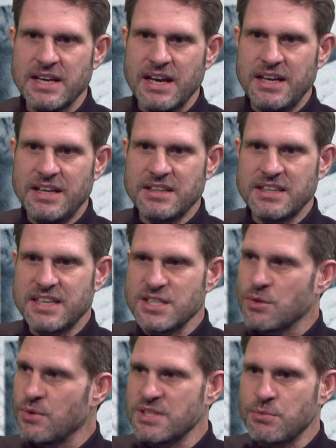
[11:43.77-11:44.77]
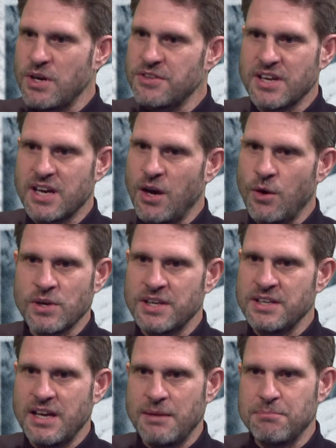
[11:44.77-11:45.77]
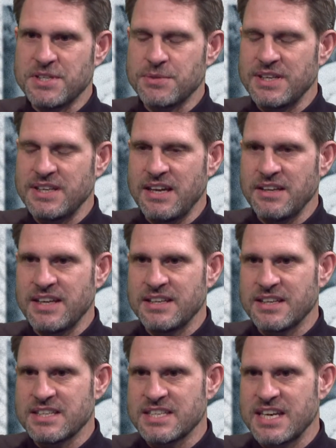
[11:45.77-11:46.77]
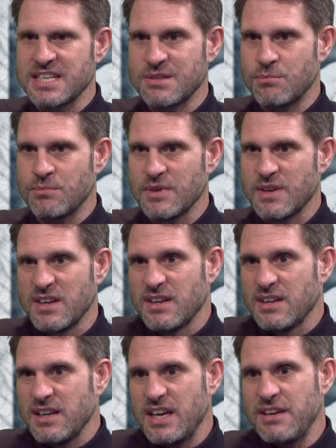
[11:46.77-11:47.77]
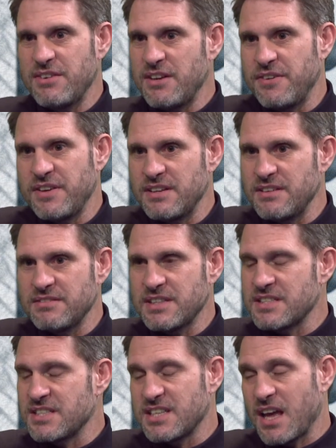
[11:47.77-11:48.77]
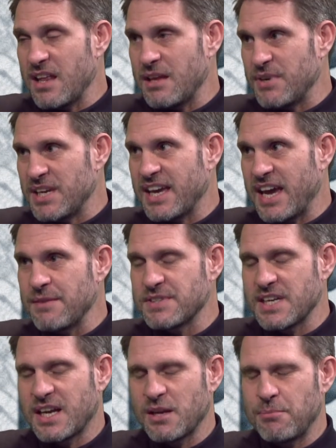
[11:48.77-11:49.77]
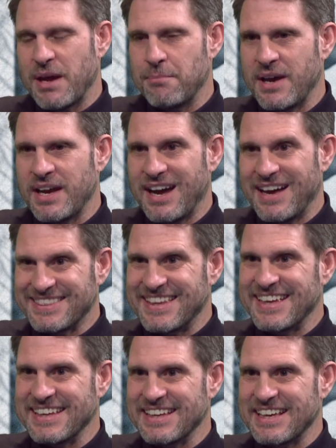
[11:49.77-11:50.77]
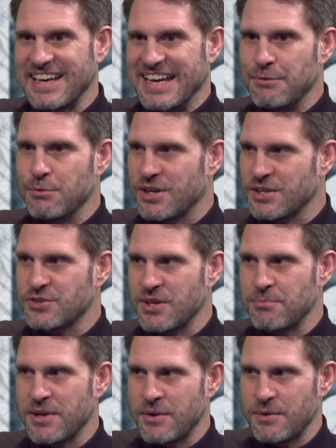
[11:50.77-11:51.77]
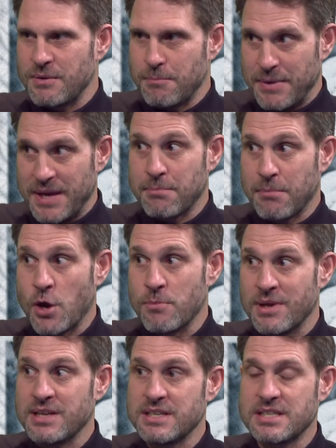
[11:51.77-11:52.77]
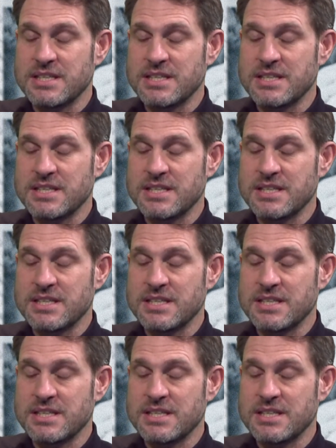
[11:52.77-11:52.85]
And I think he's always worth a goal. And between now and the end of the season, even if he doesn't start that many games, Nicola Pepe, I think he will contribute big moments.